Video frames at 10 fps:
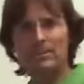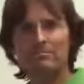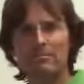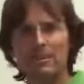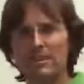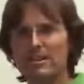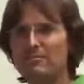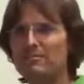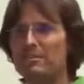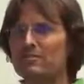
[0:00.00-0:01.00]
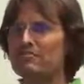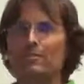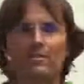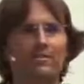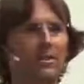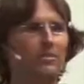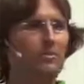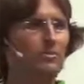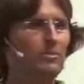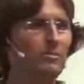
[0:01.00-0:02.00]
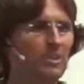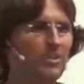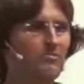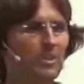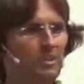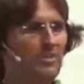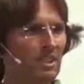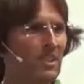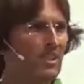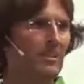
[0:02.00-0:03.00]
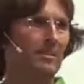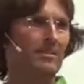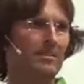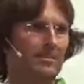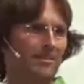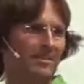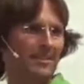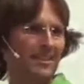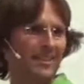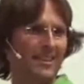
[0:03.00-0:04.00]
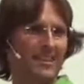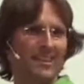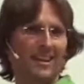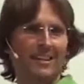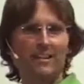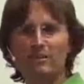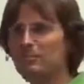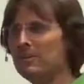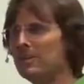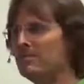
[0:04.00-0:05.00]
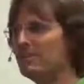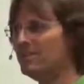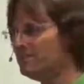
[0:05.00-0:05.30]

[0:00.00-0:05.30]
will then believe that from a sexual perspective, he's king. And he'll believe